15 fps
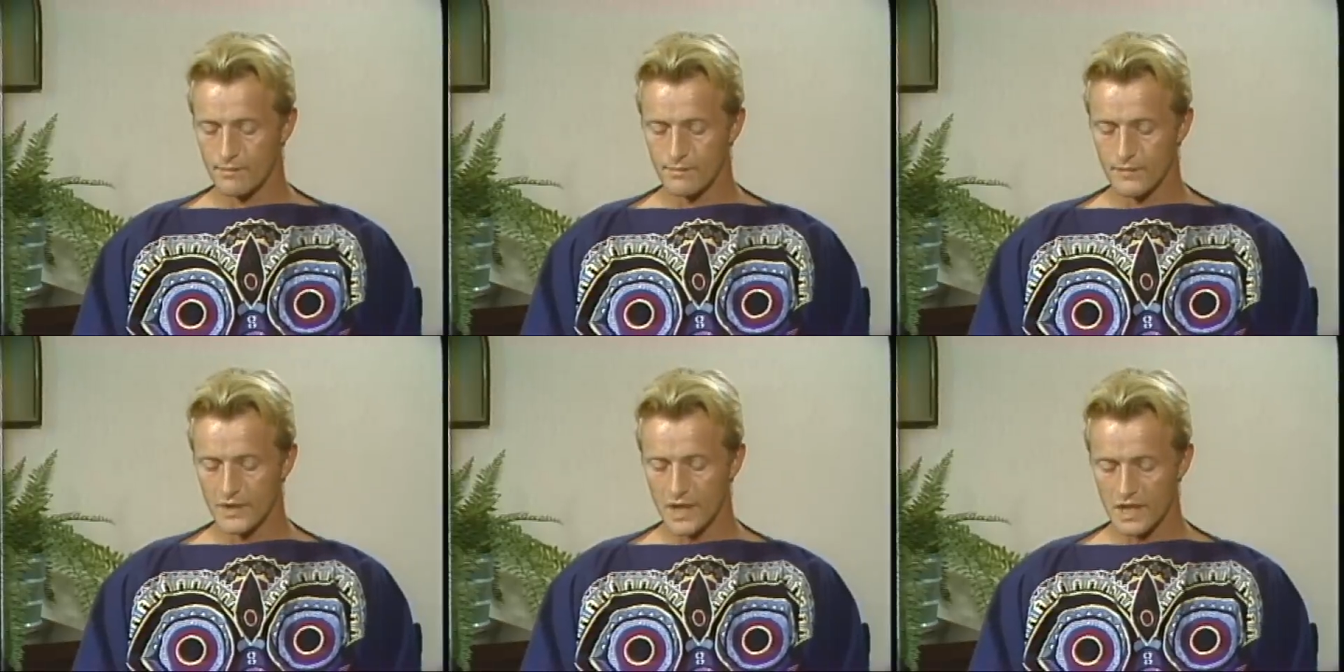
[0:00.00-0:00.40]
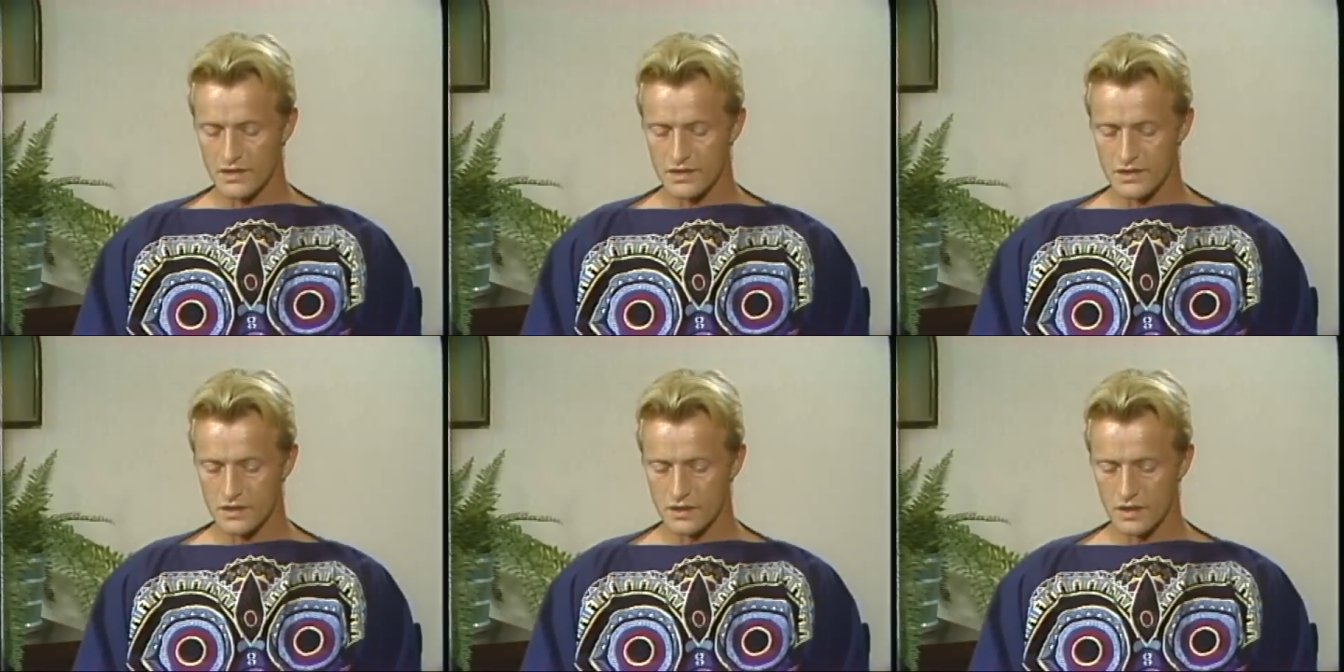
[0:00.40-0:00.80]

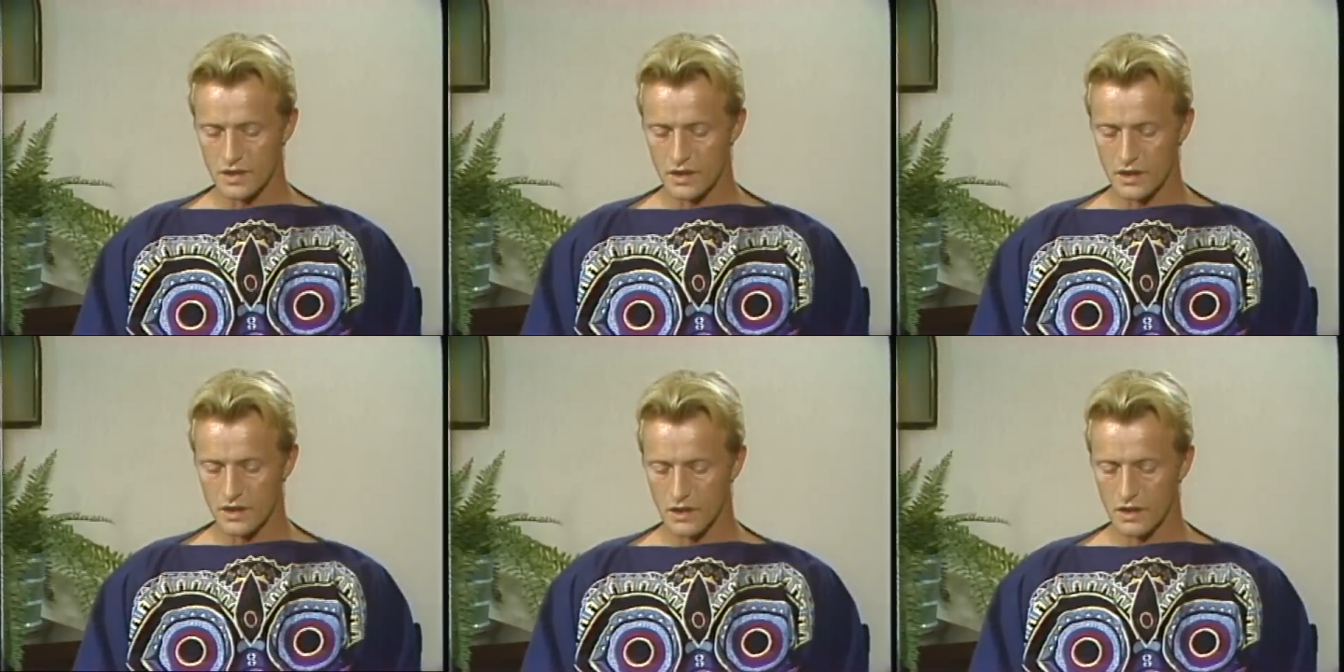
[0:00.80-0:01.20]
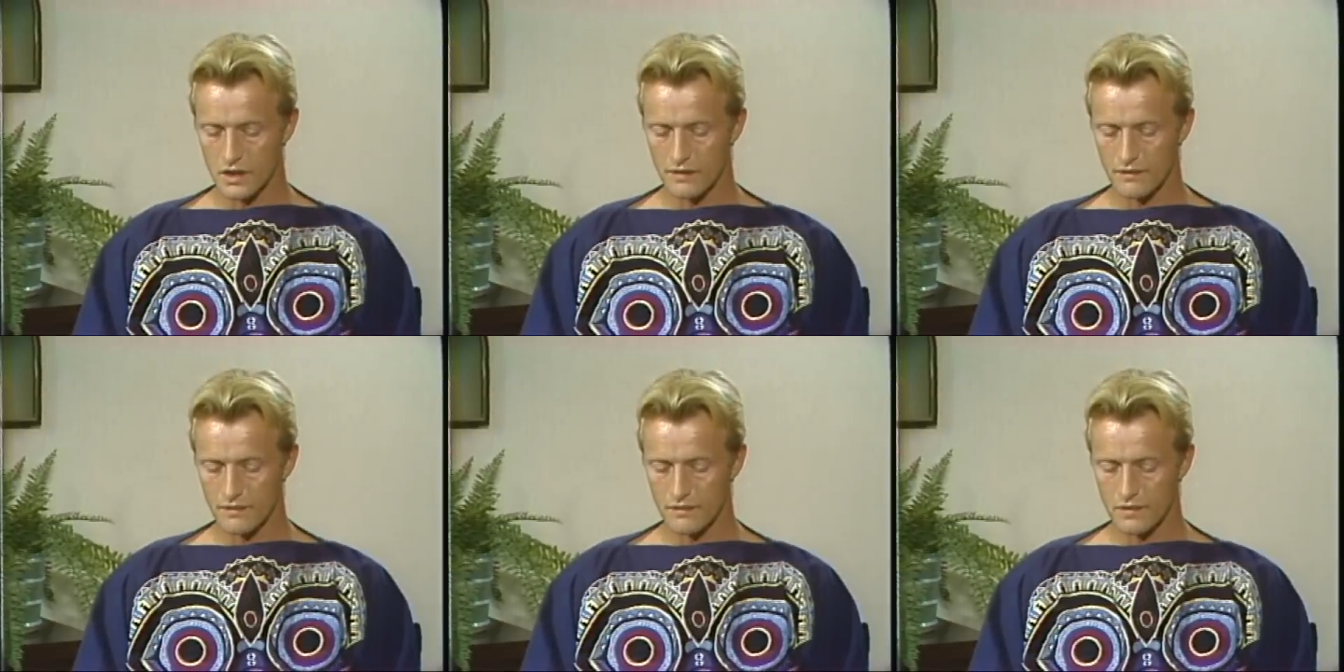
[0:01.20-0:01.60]
Yes,
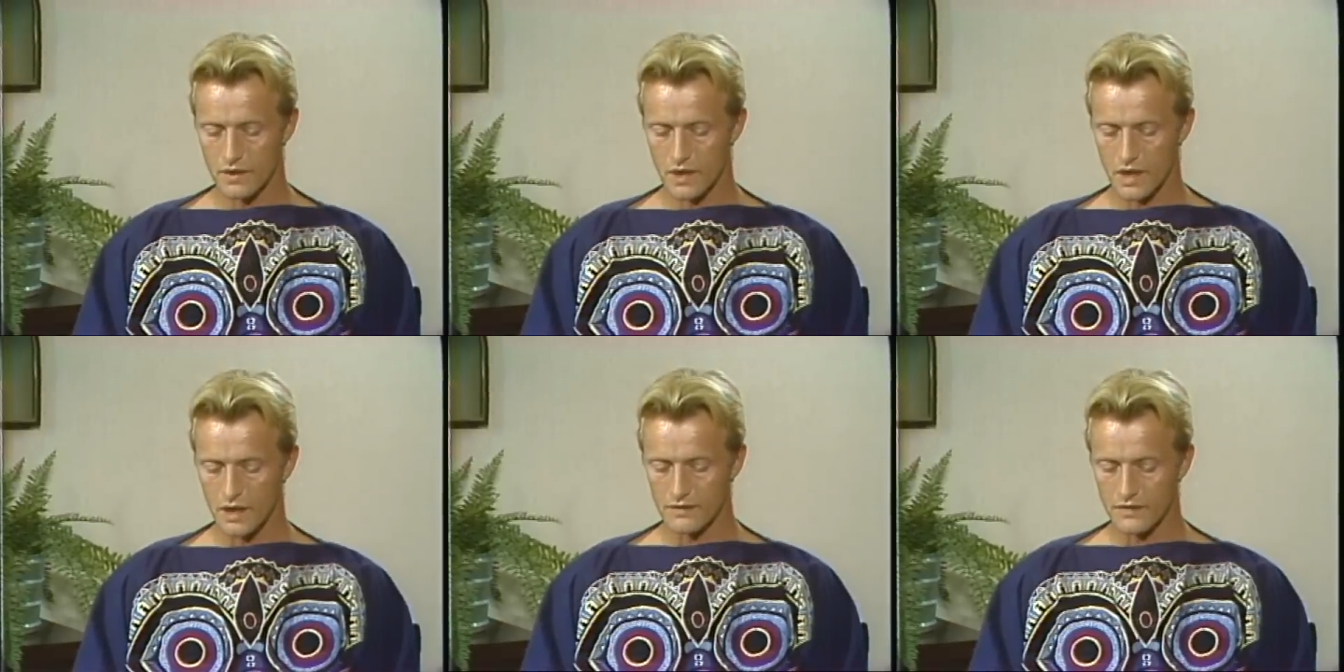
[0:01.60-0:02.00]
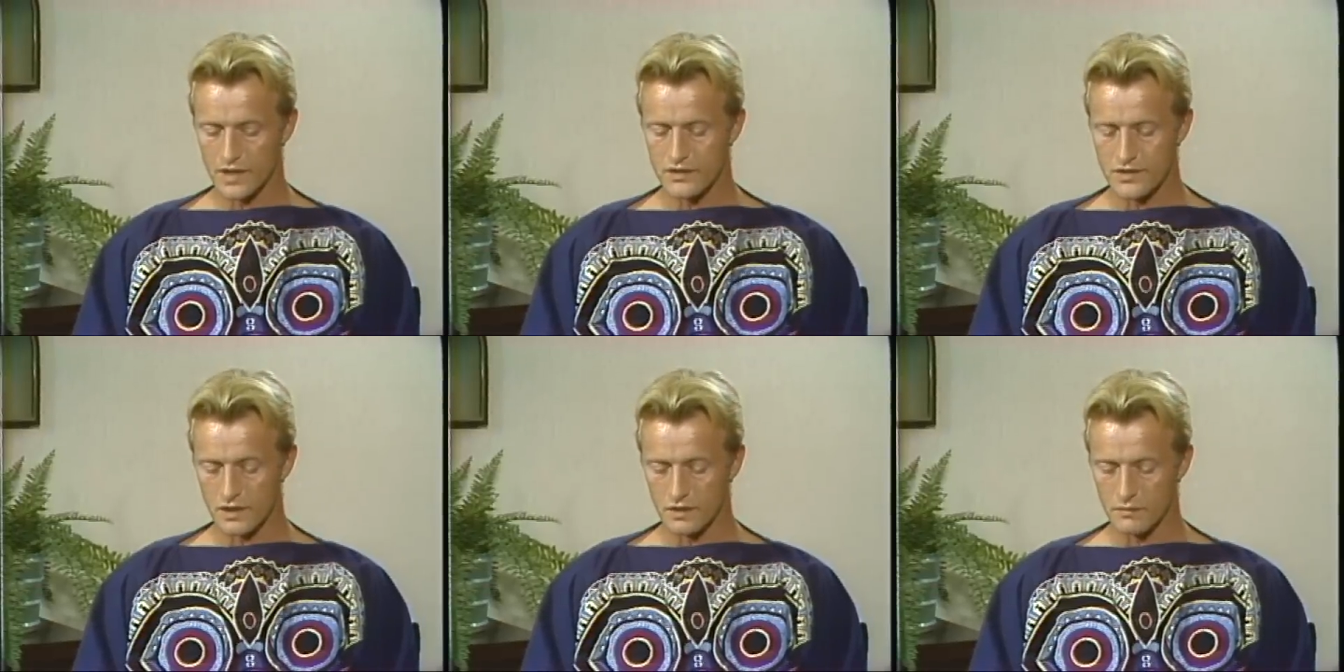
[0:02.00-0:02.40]
I think
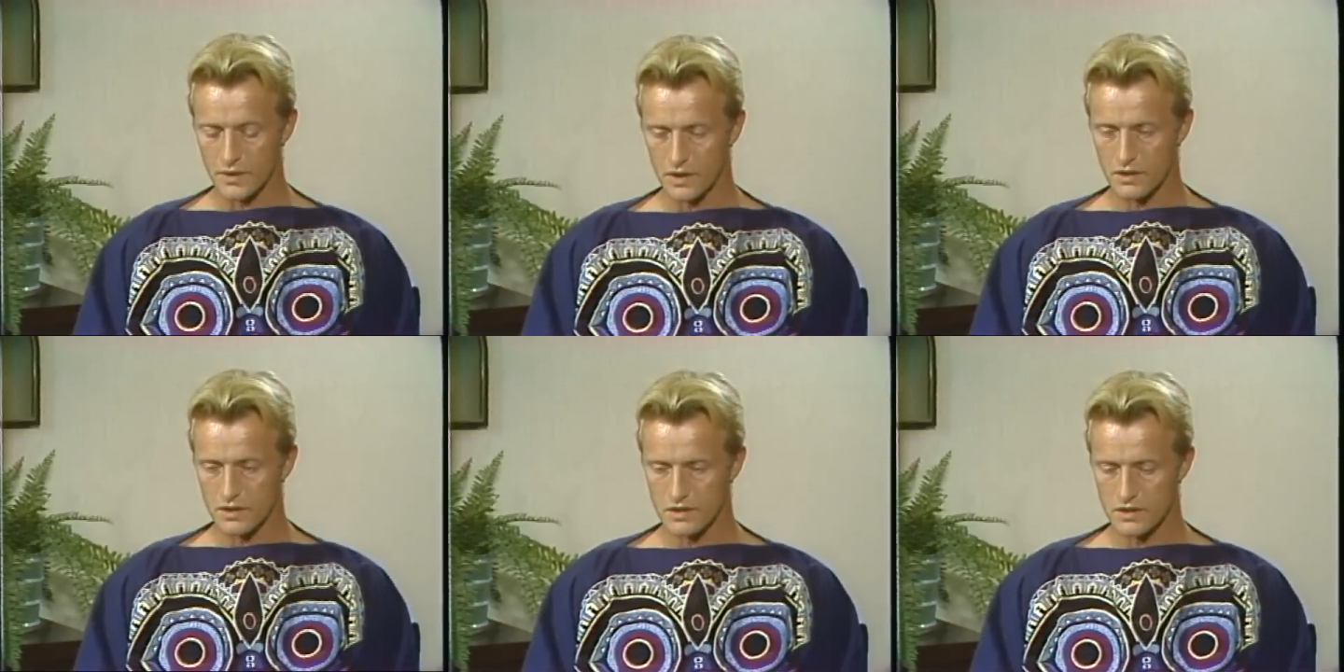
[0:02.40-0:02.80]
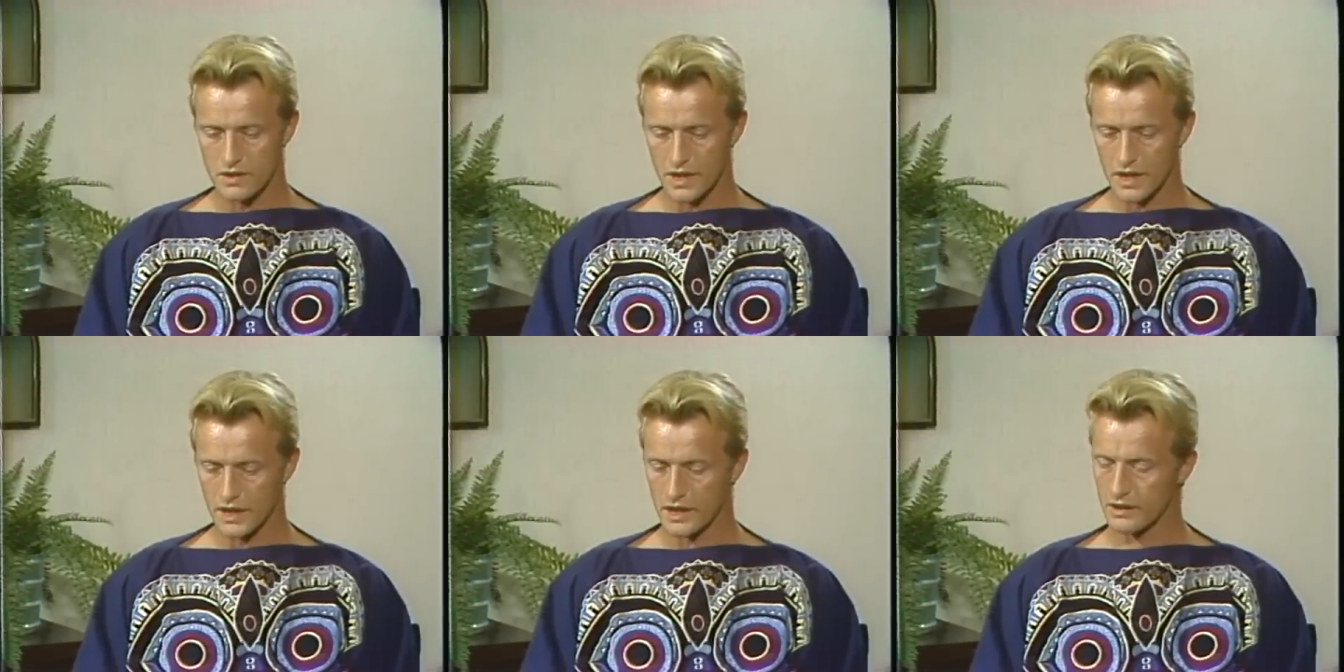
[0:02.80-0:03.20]
so, because
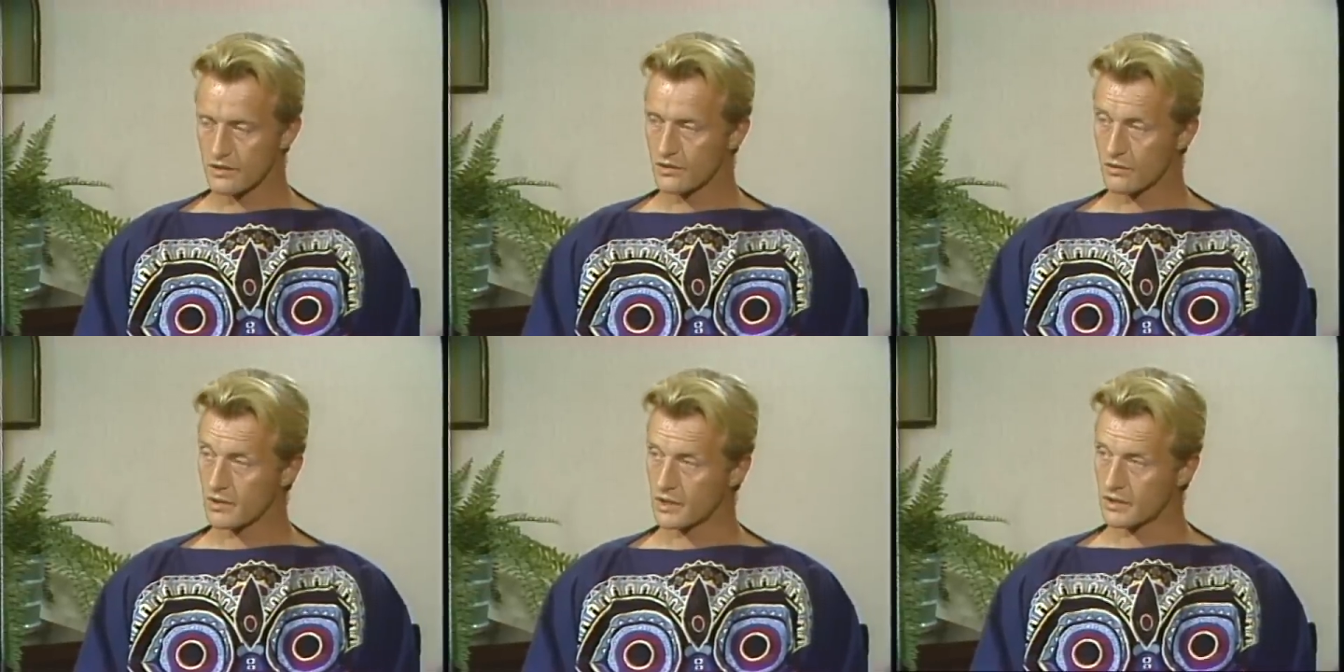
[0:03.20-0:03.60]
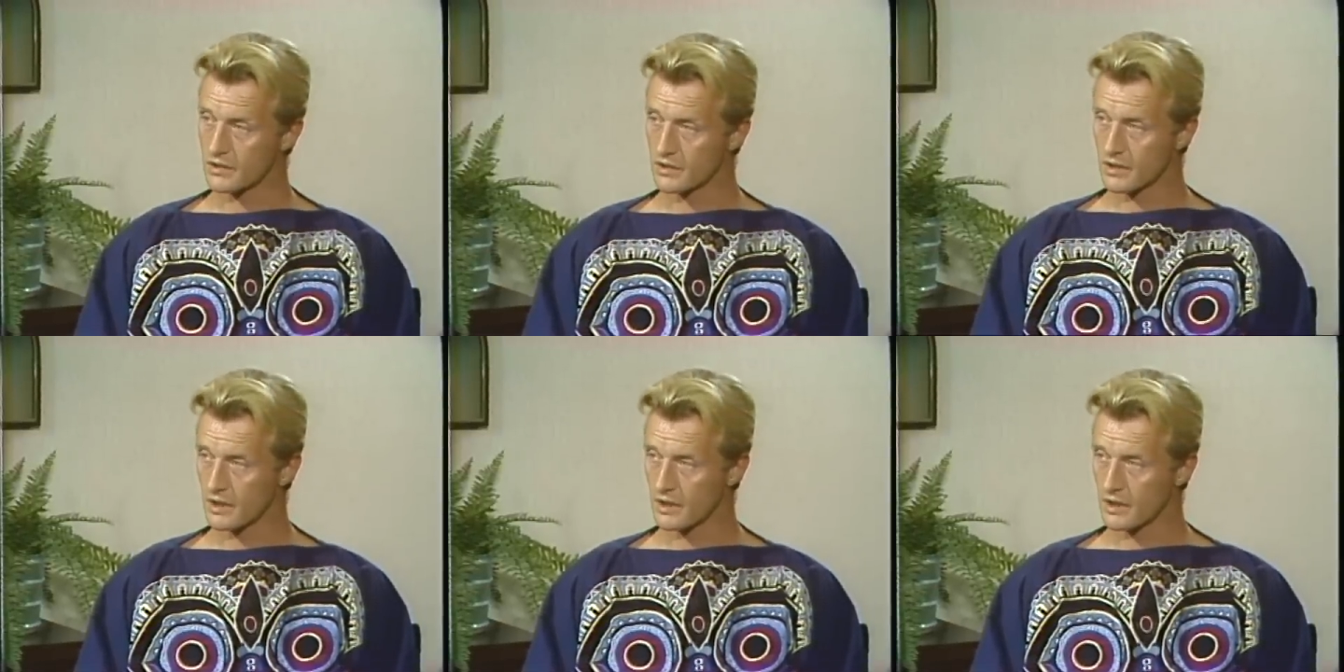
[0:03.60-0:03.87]
they can do it.